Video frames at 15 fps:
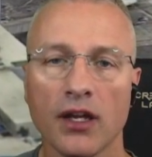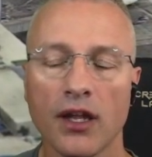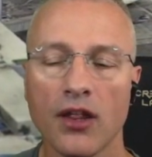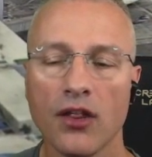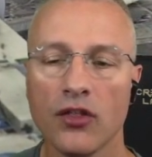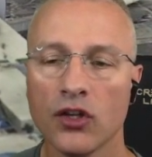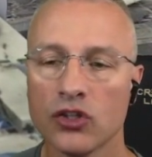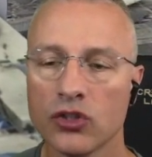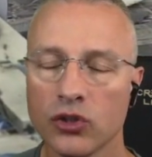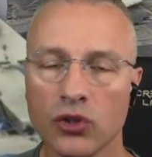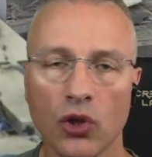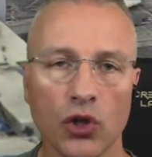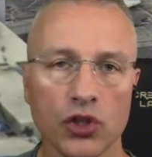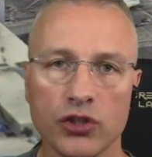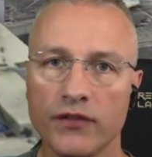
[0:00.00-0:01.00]
There's
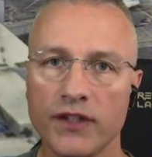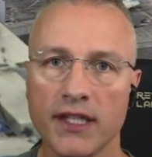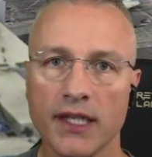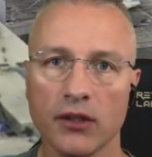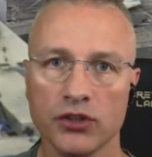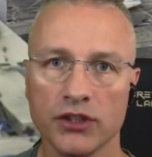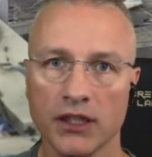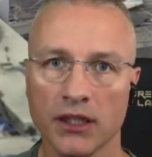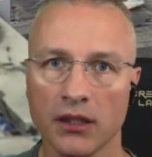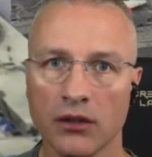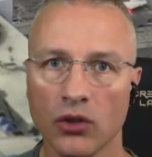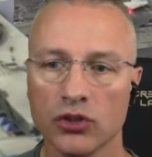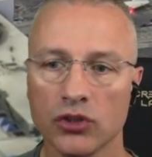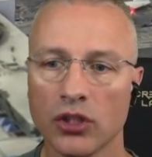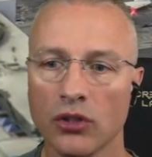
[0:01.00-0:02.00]
lots of DLC,
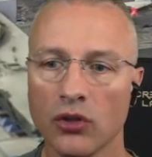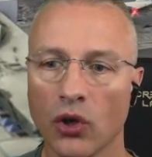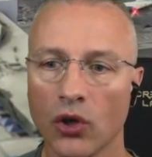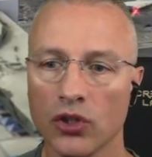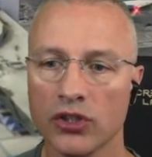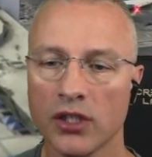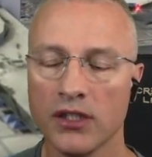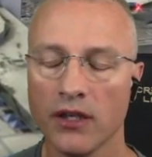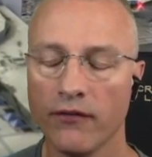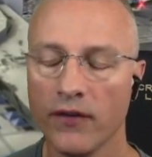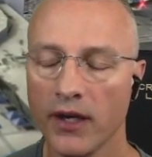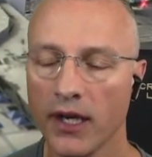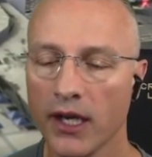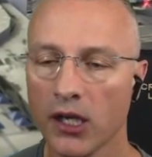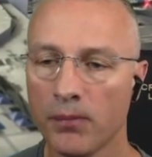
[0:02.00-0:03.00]
lots and lots.
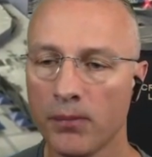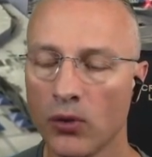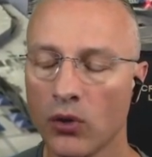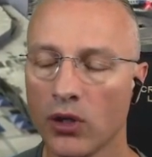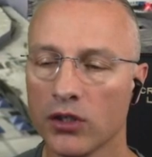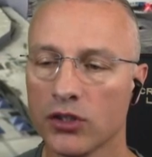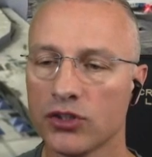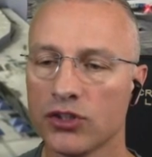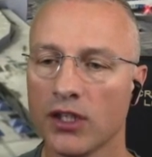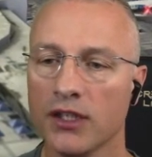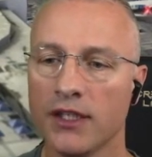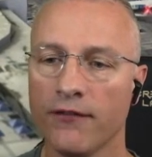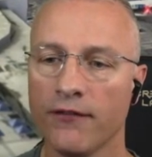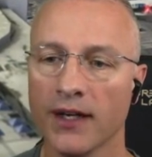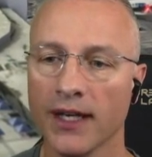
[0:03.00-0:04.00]
Different airports,
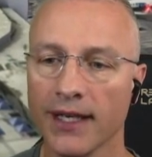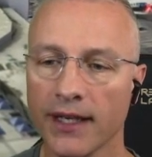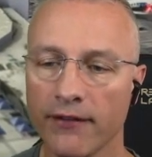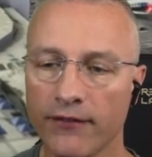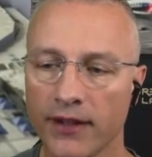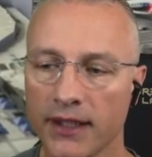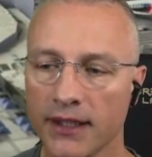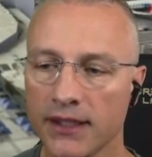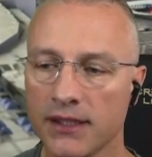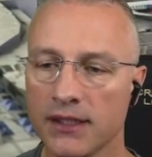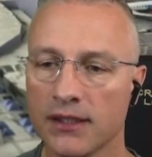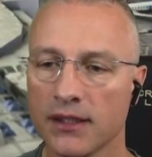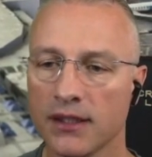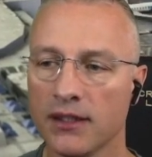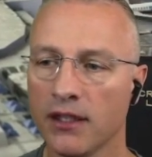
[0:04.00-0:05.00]
different
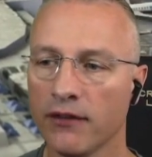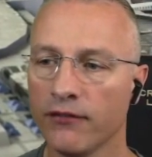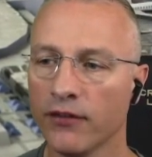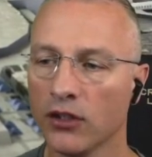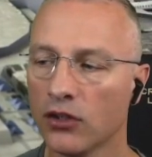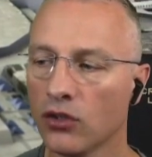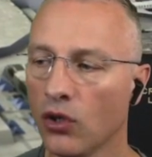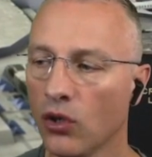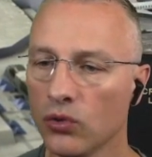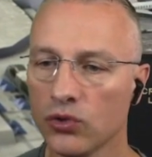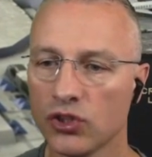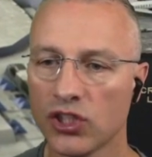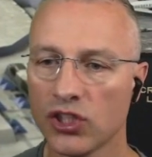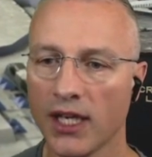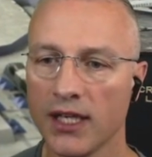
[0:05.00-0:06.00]
liveries, different call
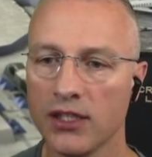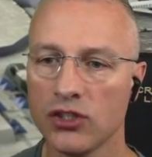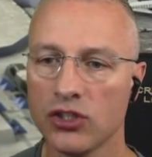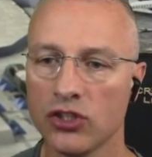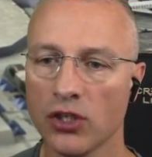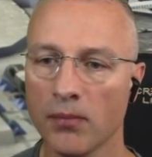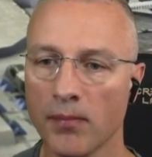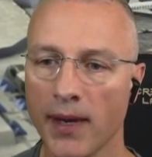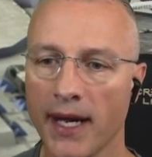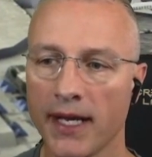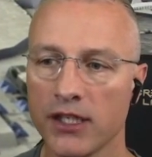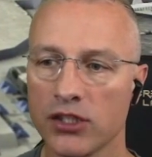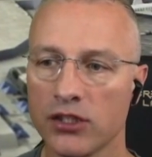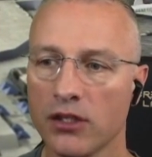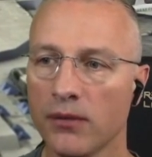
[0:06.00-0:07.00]
signs to
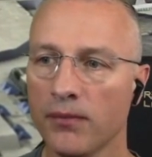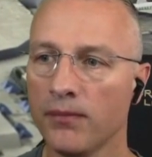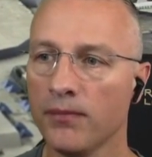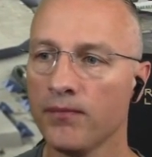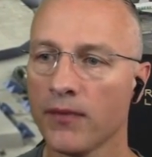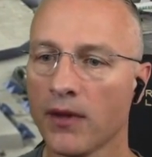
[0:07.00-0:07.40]
match them.